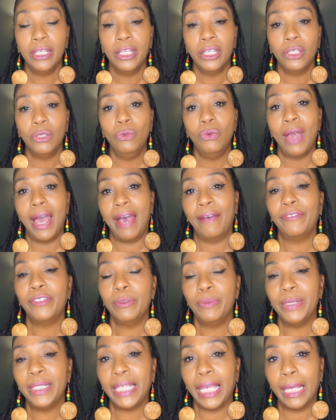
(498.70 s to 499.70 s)
you have to
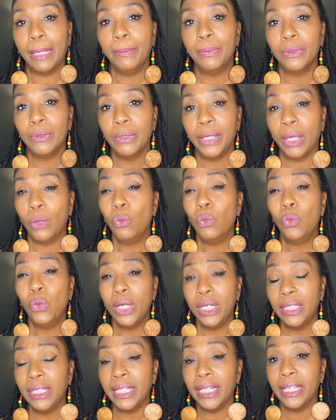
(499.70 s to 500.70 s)
be able and
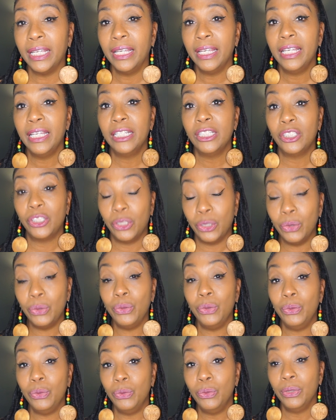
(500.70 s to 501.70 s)
willing
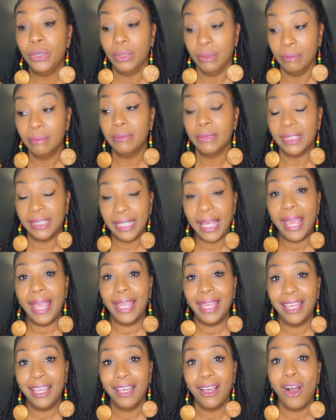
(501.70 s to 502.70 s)
to
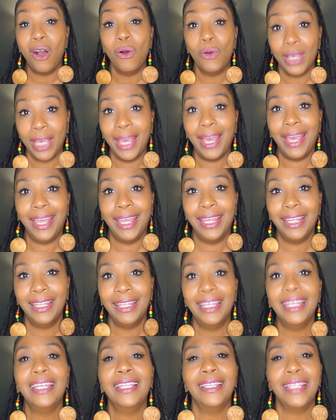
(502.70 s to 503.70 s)
say, okay,
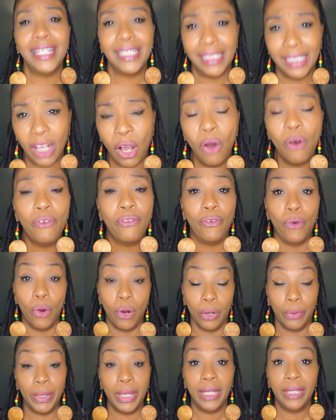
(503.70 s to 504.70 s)
let's go
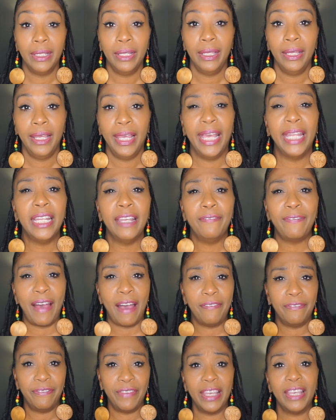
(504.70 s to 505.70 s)
for it. And if I
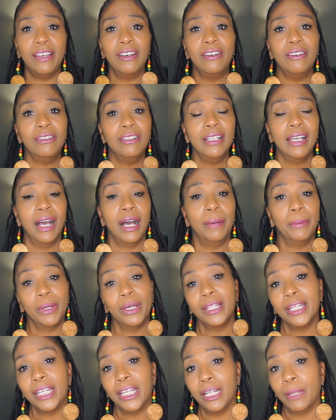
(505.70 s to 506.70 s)
fail, I'm
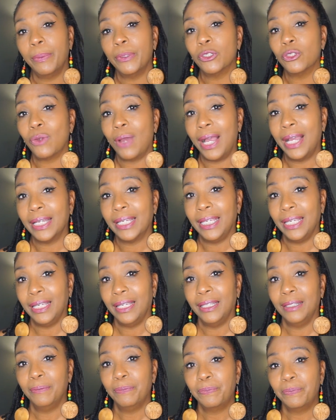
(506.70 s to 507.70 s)
going to get up and try again.